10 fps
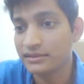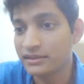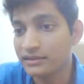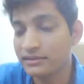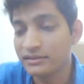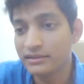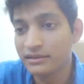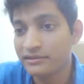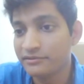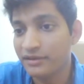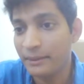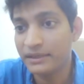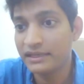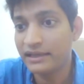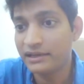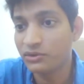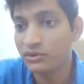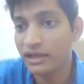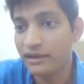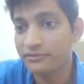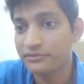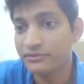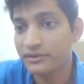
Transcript: and family. I don't have